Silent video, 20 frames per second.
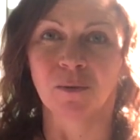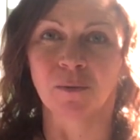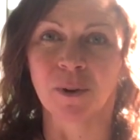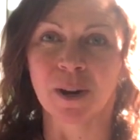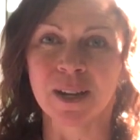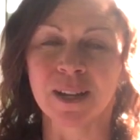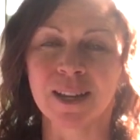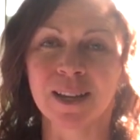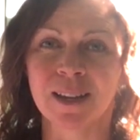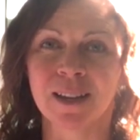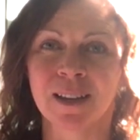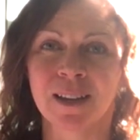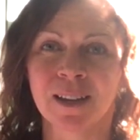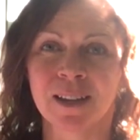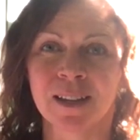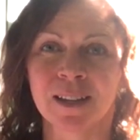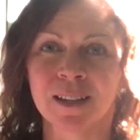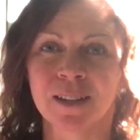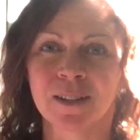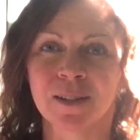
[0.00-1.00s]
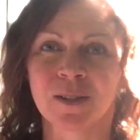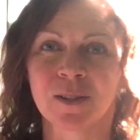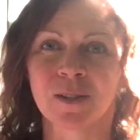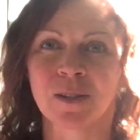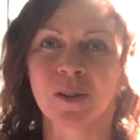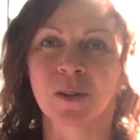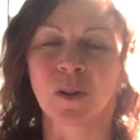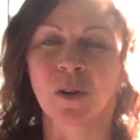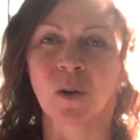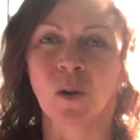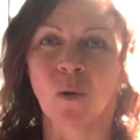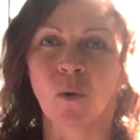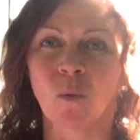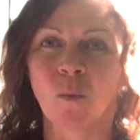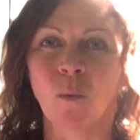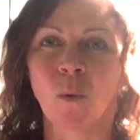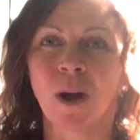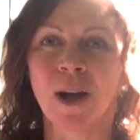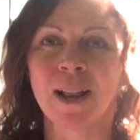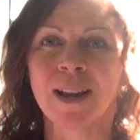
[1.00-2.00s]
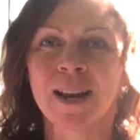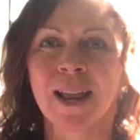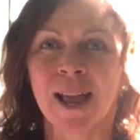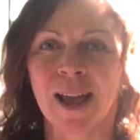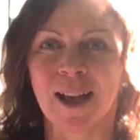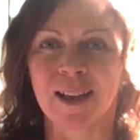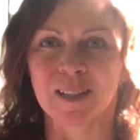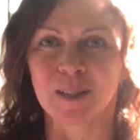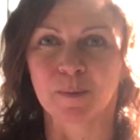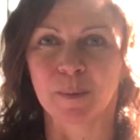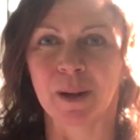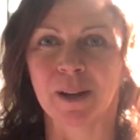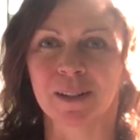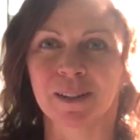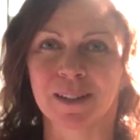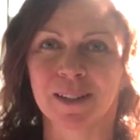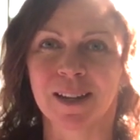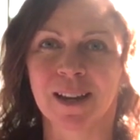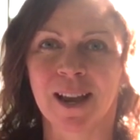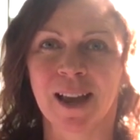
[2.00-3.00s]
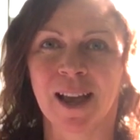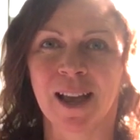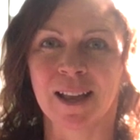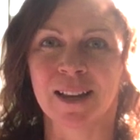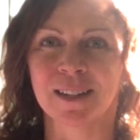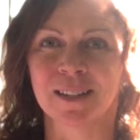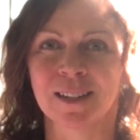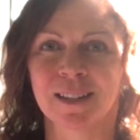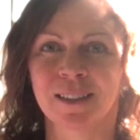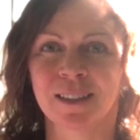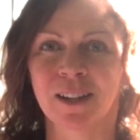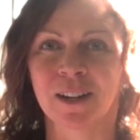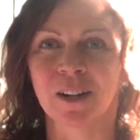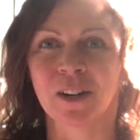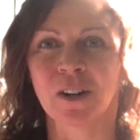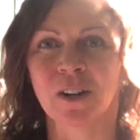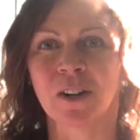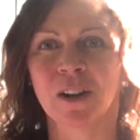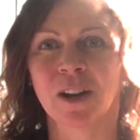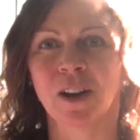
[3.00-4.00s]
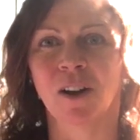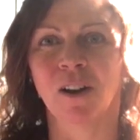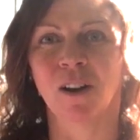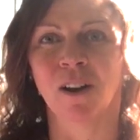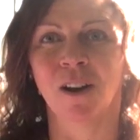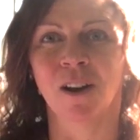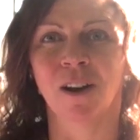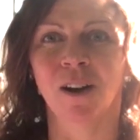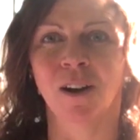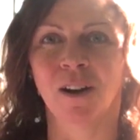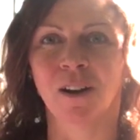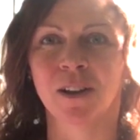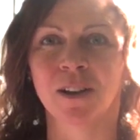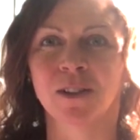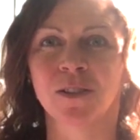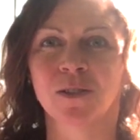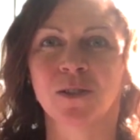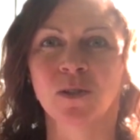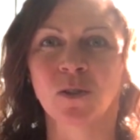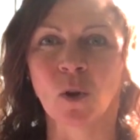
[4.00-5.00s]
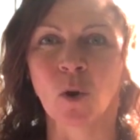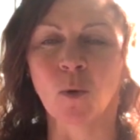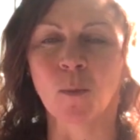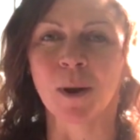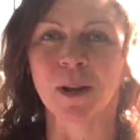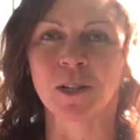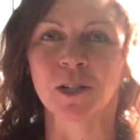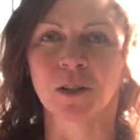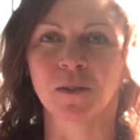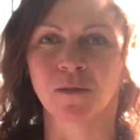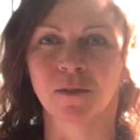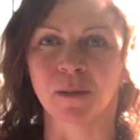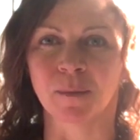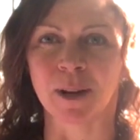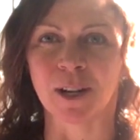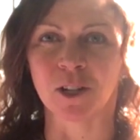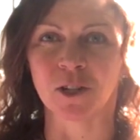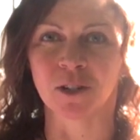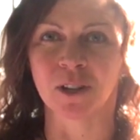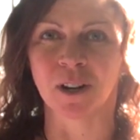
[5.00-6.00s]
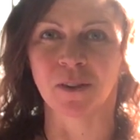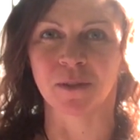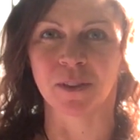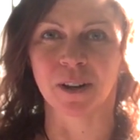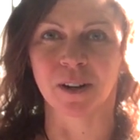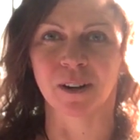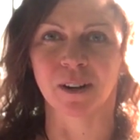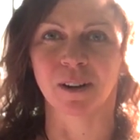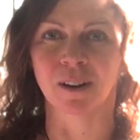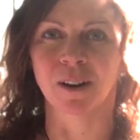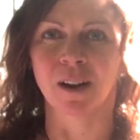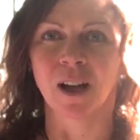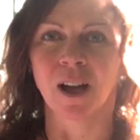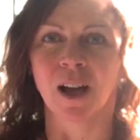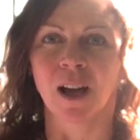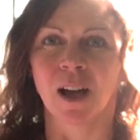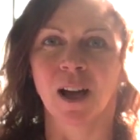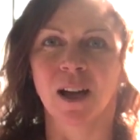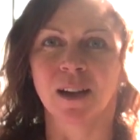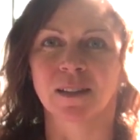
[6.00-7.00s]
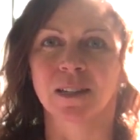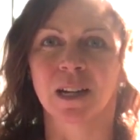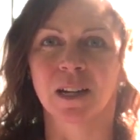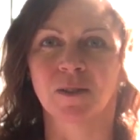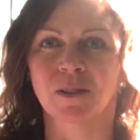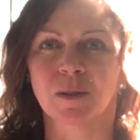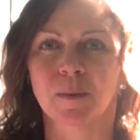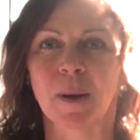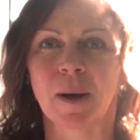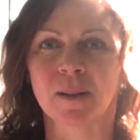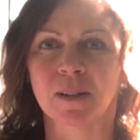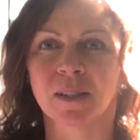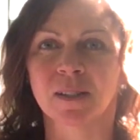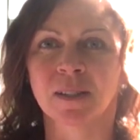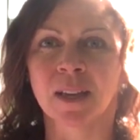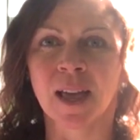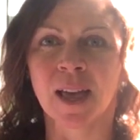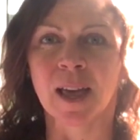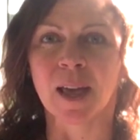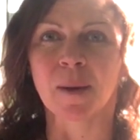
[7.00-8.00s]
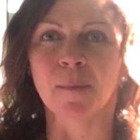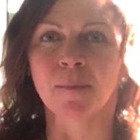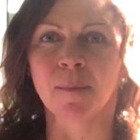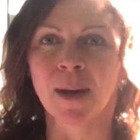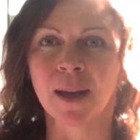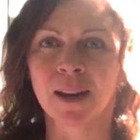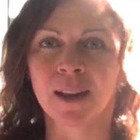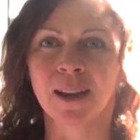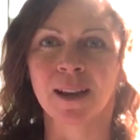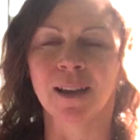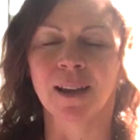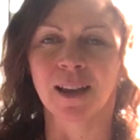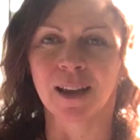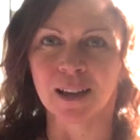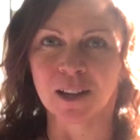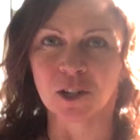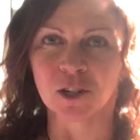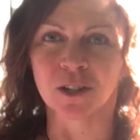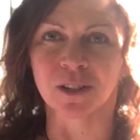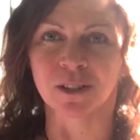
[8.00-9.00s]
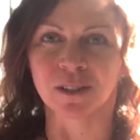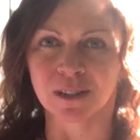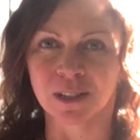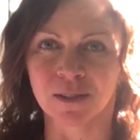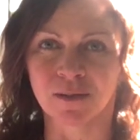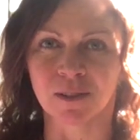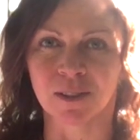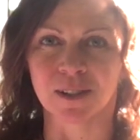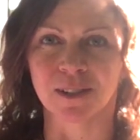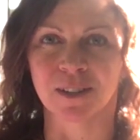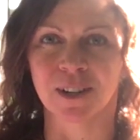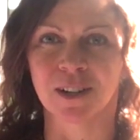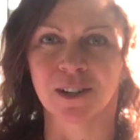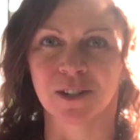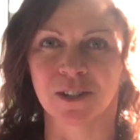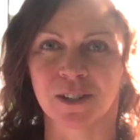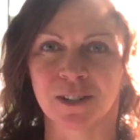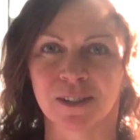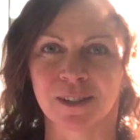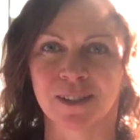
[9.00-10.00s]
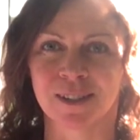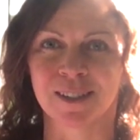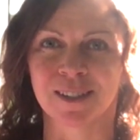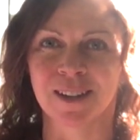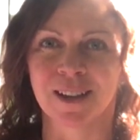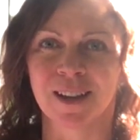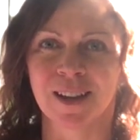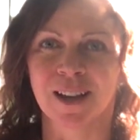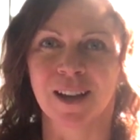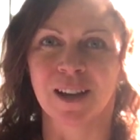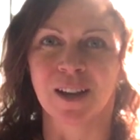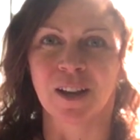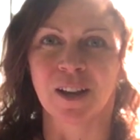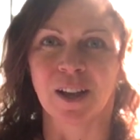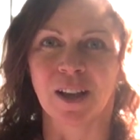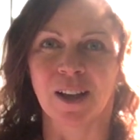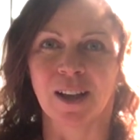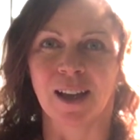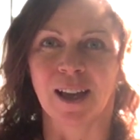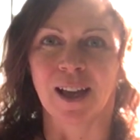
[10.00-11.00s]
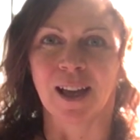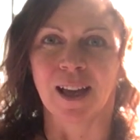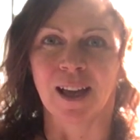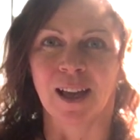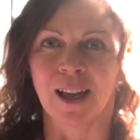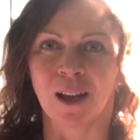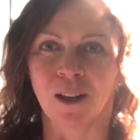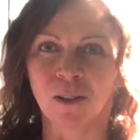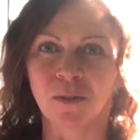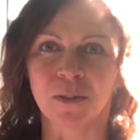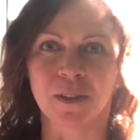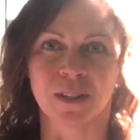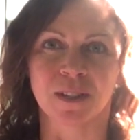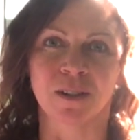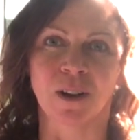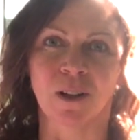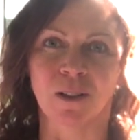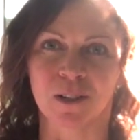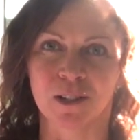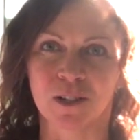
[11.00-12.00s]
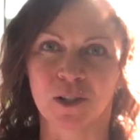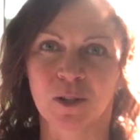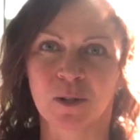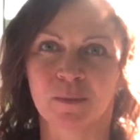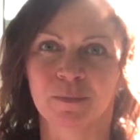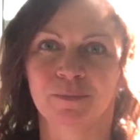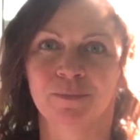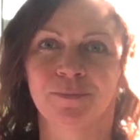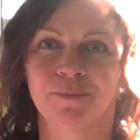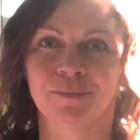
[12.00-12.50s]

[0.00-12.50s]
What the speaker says: Reiki is one aspect, and there is so much information out there. As I was about to say, many ancient civilizations held this knowledge.